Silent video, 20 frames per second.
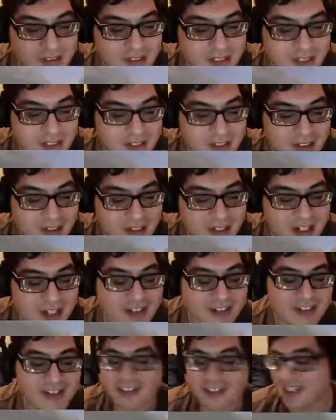yeah.
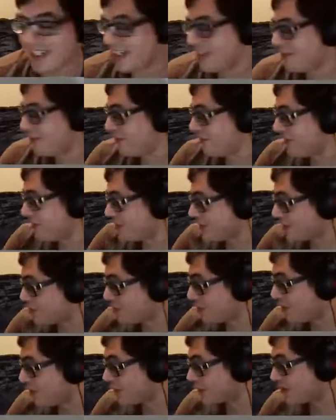I'll go ahead and finish this
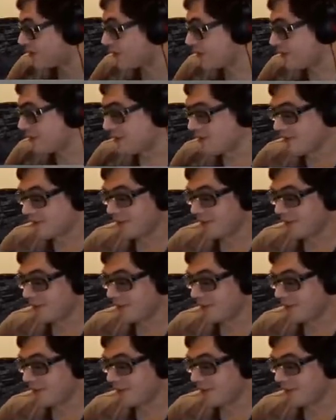boss fight.